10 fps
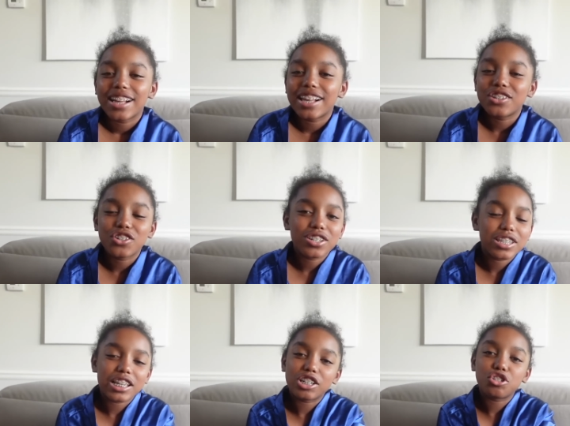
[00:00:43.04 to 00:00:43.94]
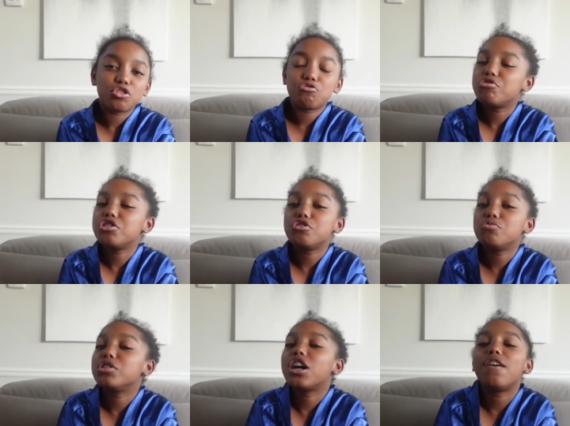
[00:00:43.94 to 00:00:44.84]
It's just things you can do
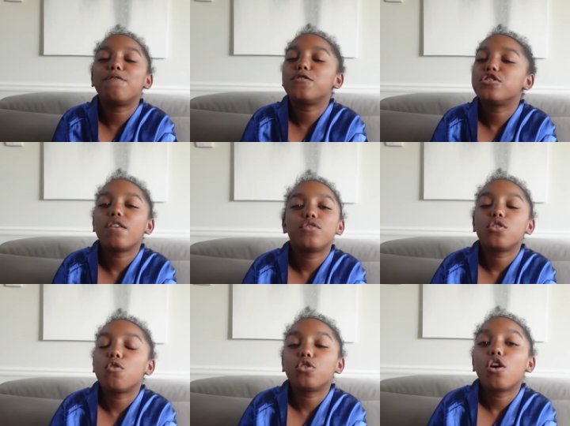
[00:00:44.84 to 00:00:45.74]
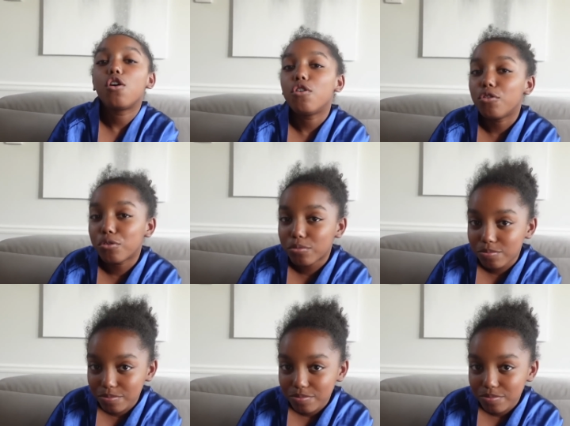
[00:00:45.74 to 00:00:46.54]
in the comfort of your own home